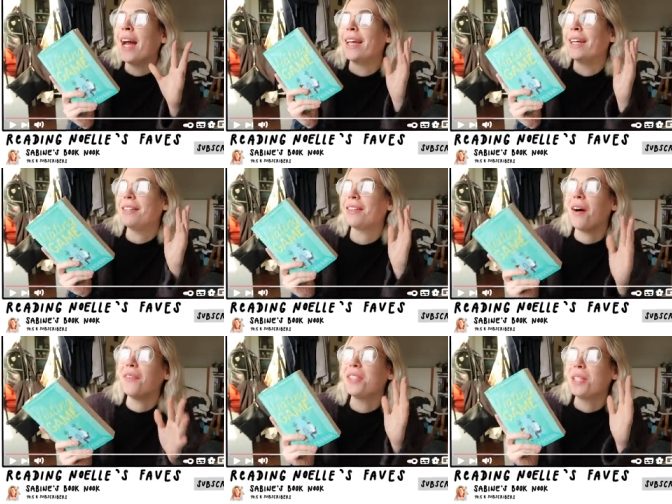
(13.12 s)
I
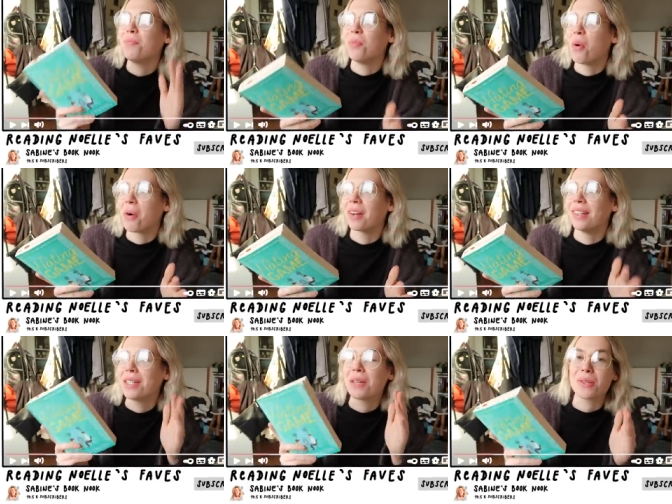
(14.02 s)
loved it more
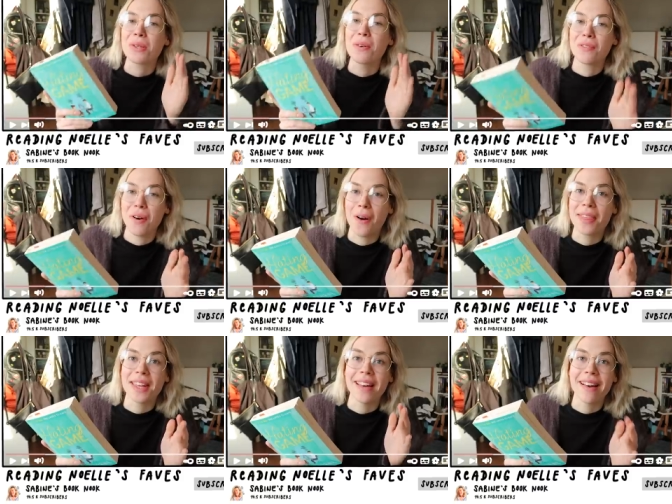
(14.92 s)
until so far
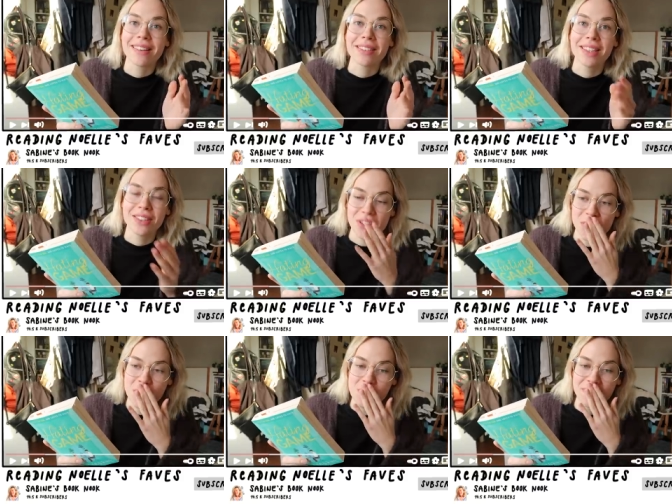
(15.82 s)
than I actually
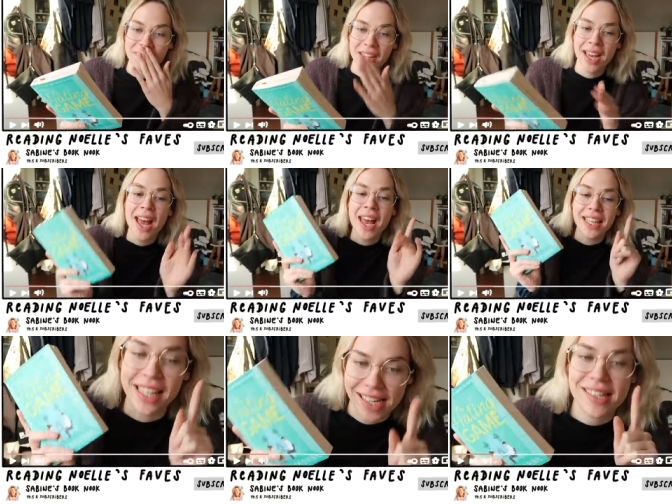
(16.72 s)
do?
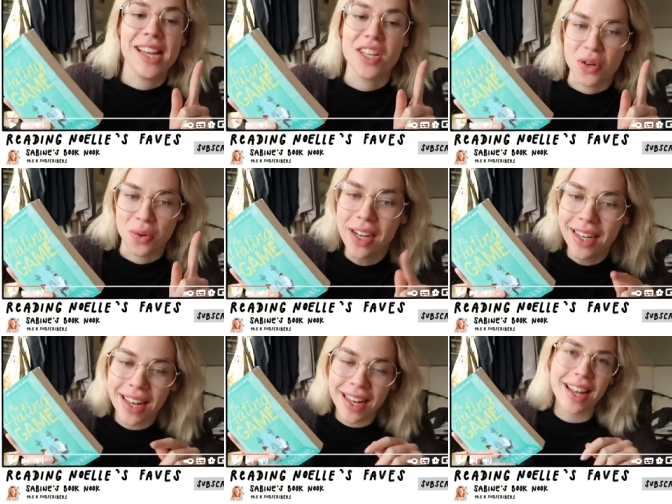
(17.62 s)
Yes, I do.
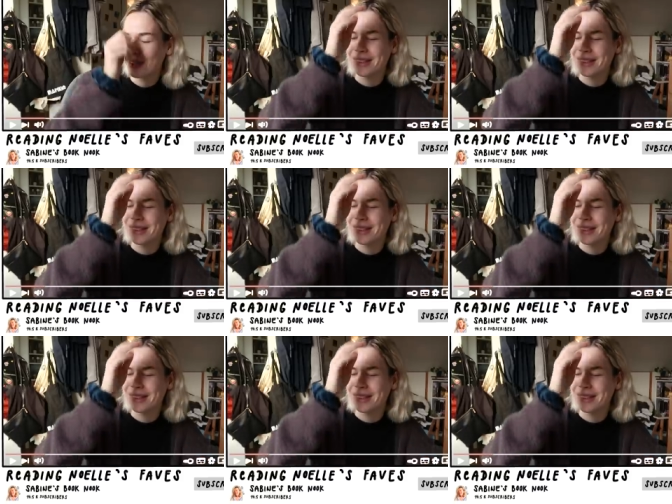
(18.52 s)
I'm